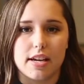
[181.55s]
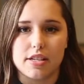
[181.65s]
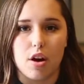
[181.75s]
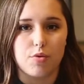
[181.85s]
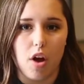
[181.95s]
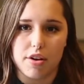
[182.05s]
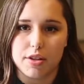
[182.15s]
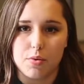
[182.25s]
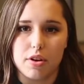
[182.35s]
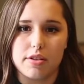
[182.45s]
I saw wrong in
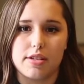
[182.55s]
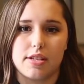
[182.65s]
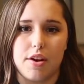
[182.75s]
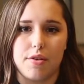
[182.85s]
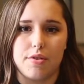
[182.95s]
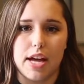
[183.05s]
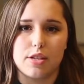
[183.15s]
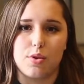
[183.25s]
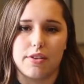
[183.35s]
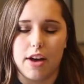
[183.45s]
the world. So
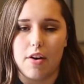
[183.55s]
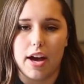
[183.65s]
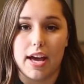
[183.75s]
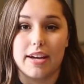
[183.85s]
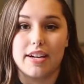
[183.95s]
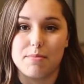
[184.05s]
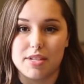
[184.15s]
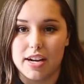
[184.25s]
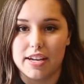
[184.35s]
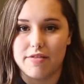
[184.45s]
that's sort of how I ended up
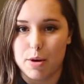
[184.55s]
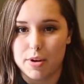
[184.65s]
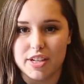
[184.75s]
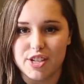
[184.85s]
studying environmental